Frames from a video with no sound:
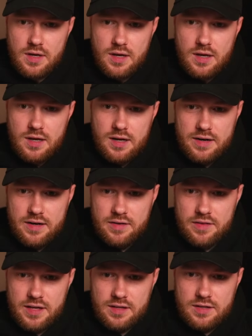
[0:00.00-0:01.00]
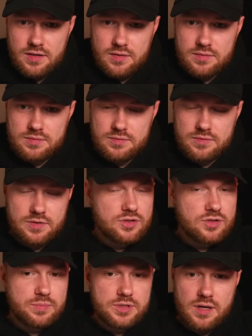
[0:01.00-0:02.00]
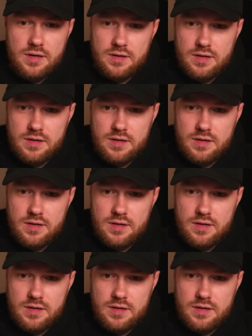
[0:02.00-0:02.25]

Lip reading: Clinton, thank you for the super chat.